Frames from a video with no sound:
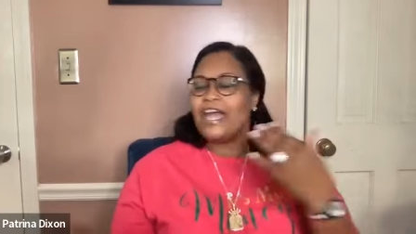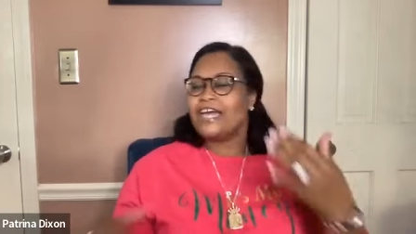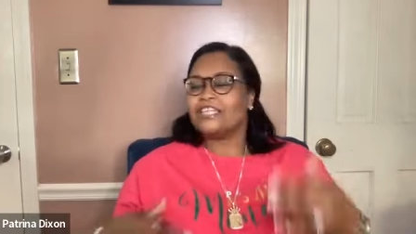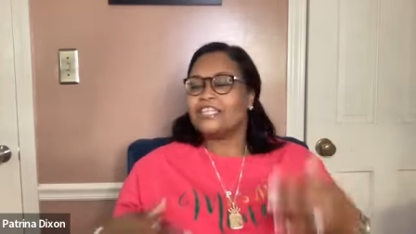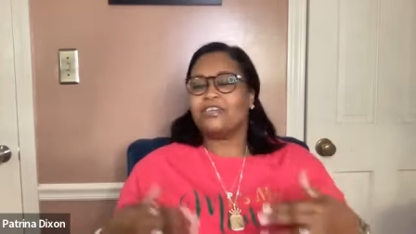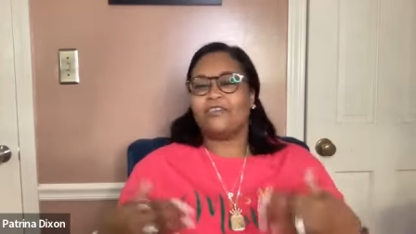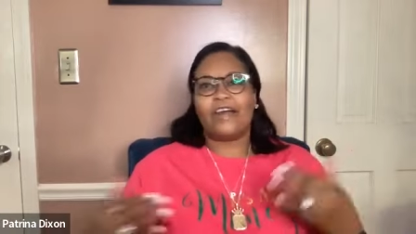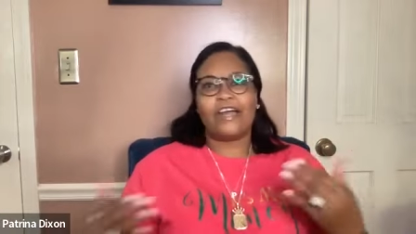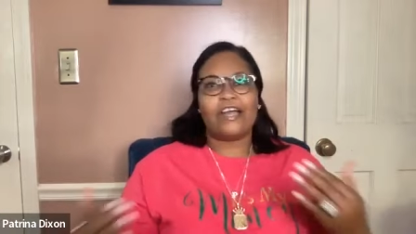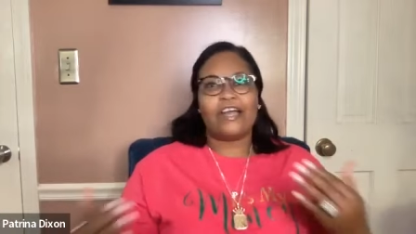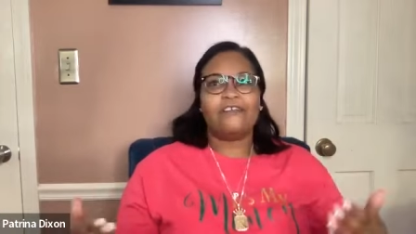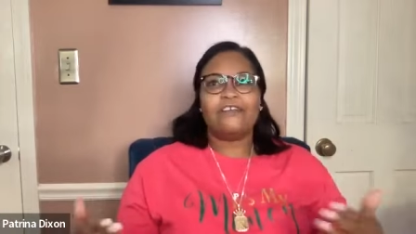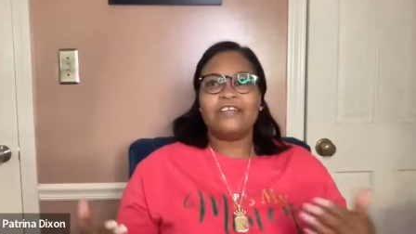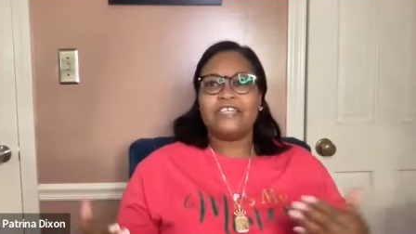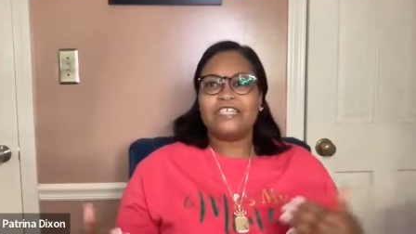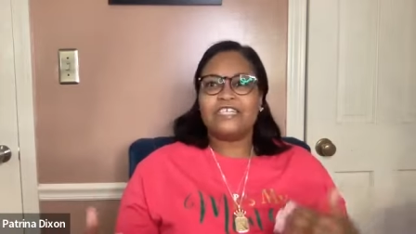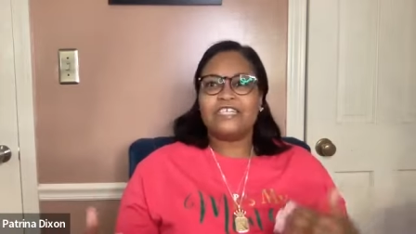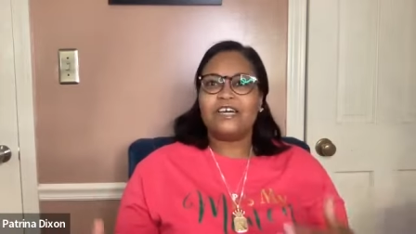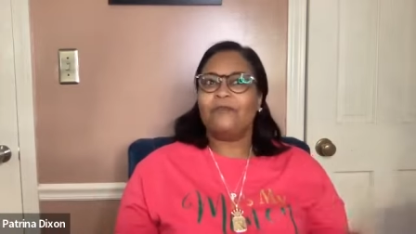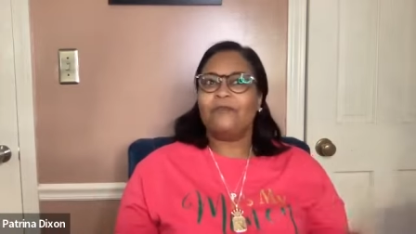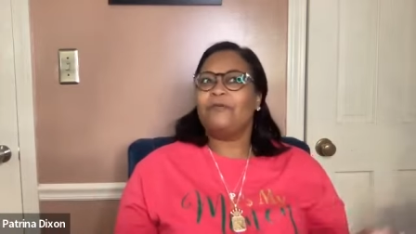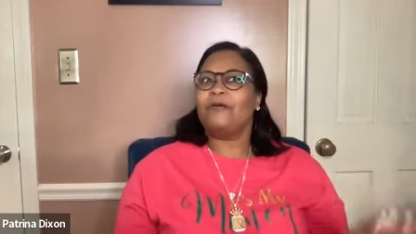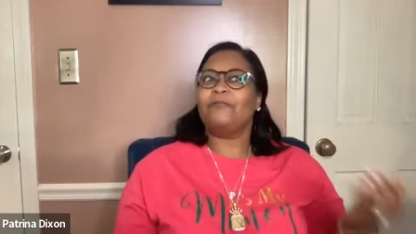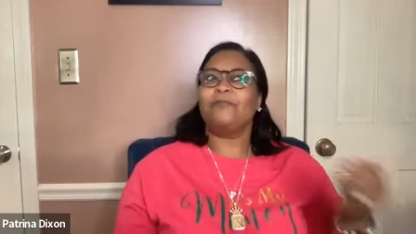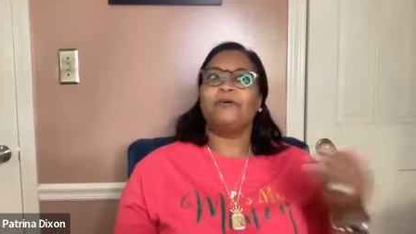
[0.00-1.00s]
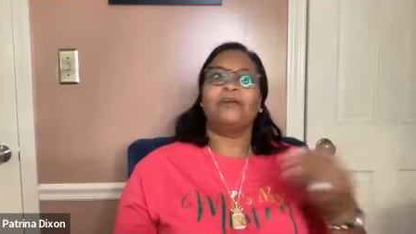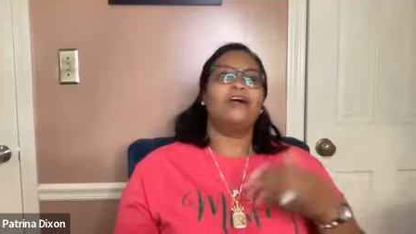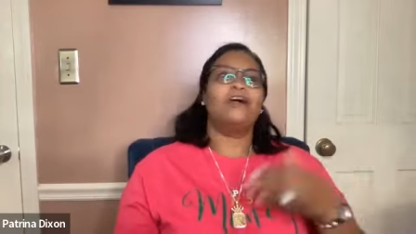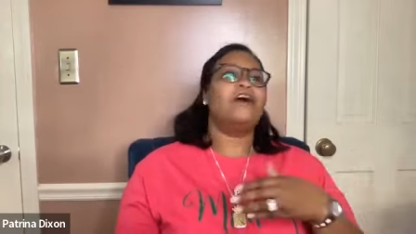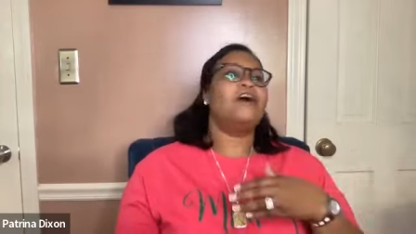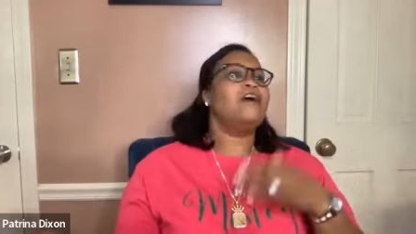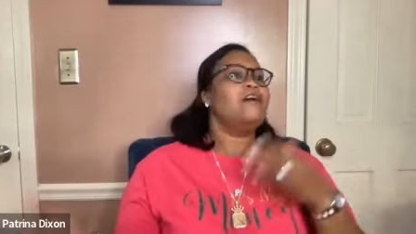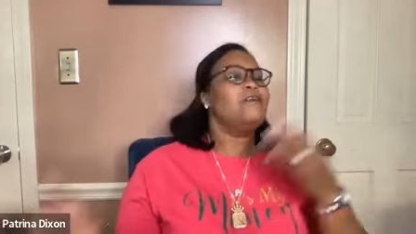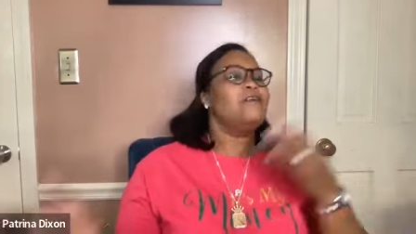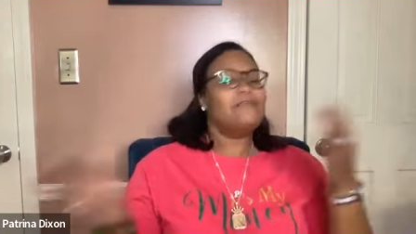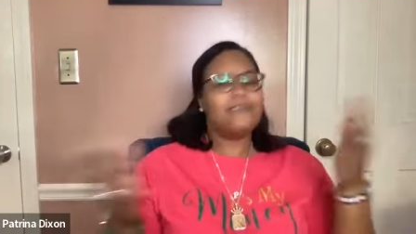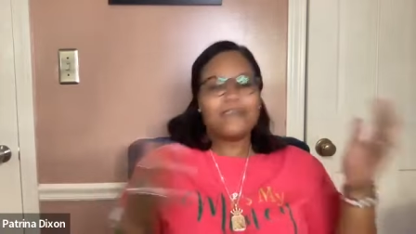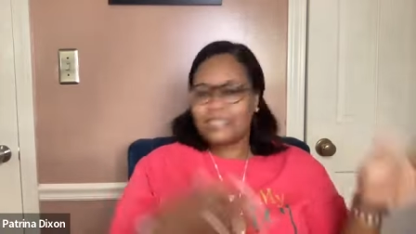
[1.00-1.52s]
So I always tell people, it
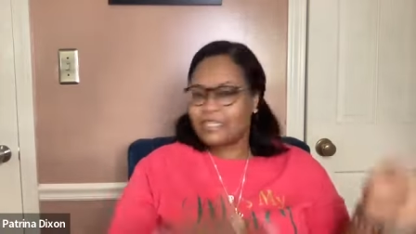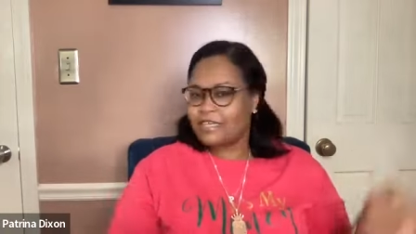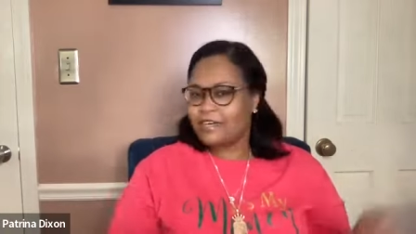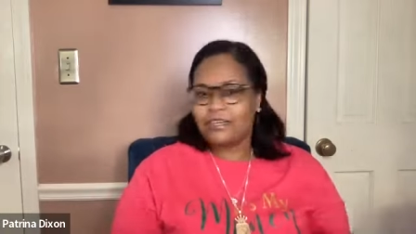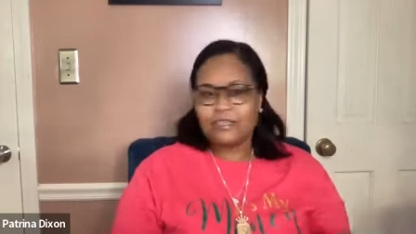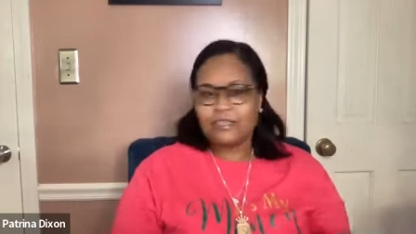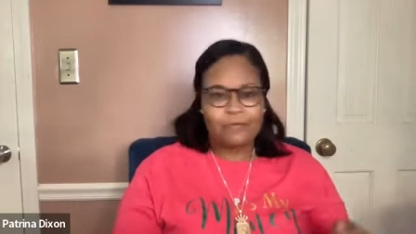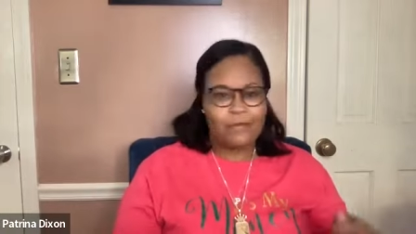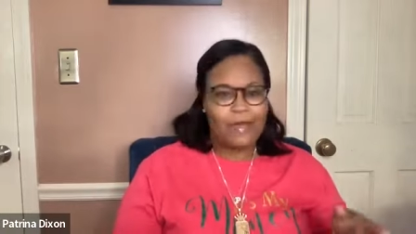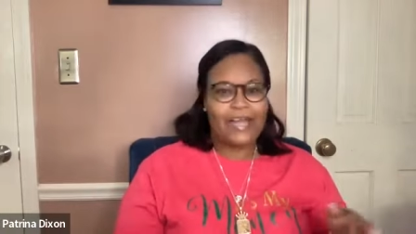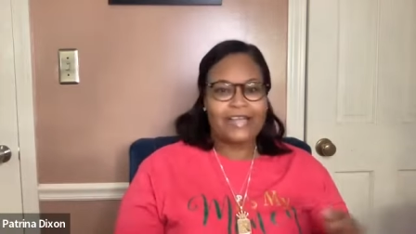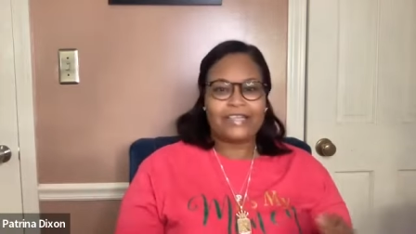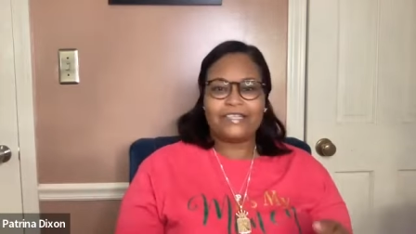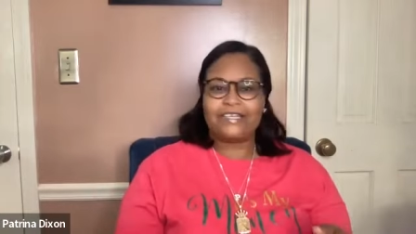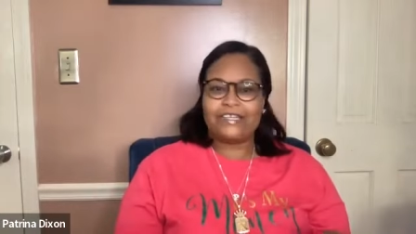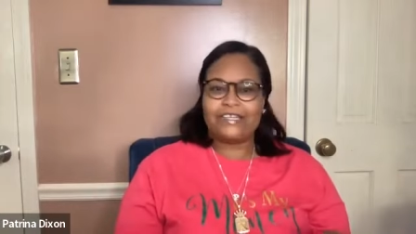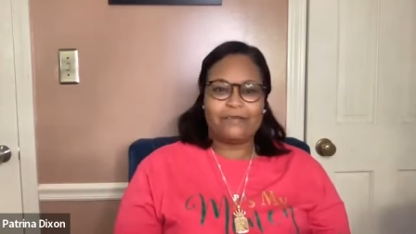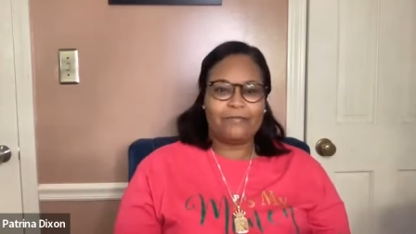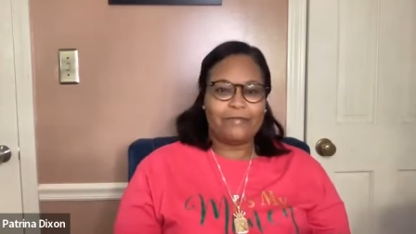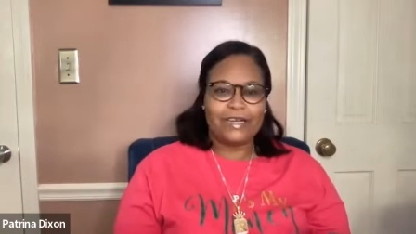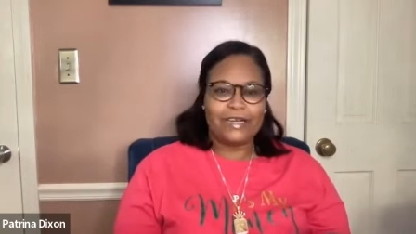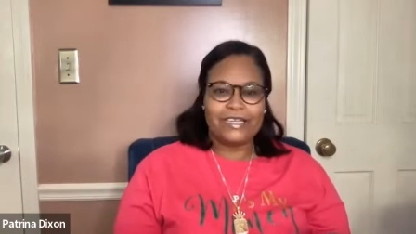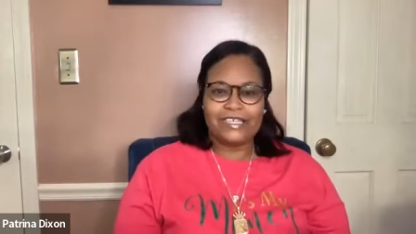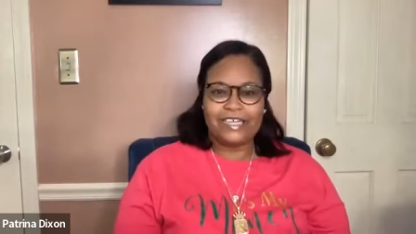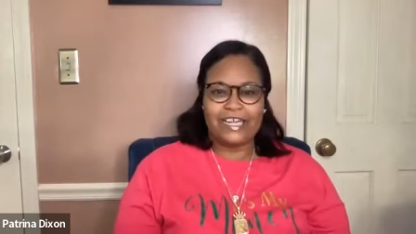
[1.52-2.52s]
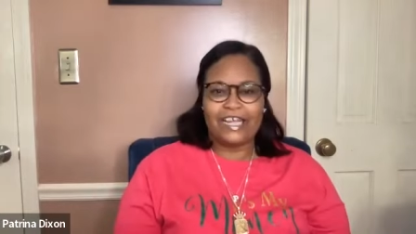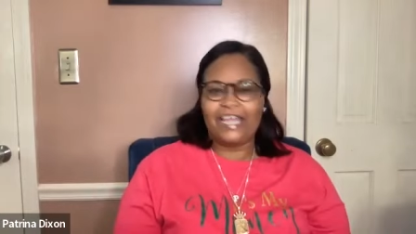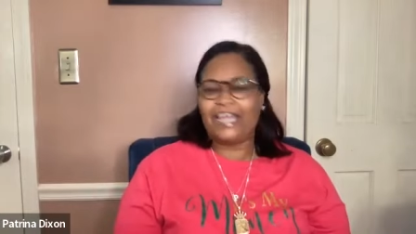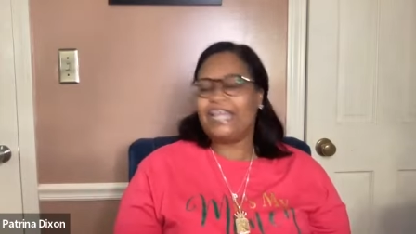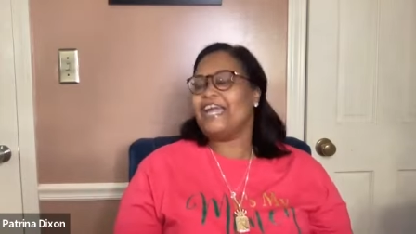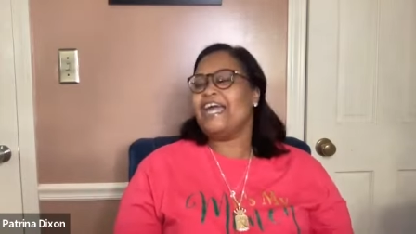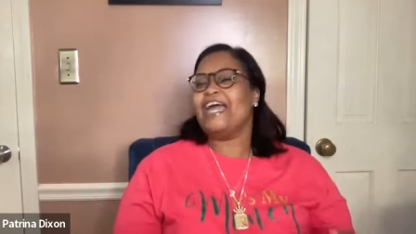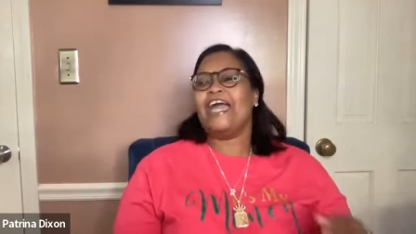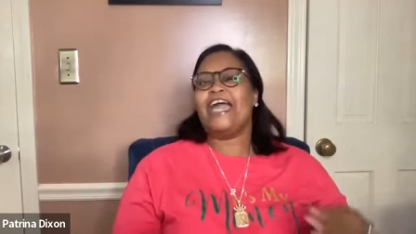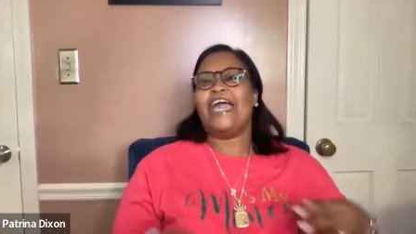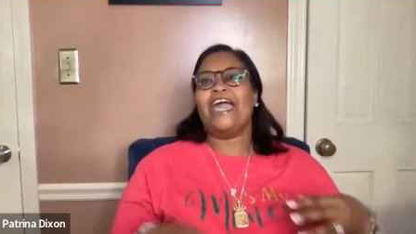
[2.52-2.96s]
always goes back to the budgeting,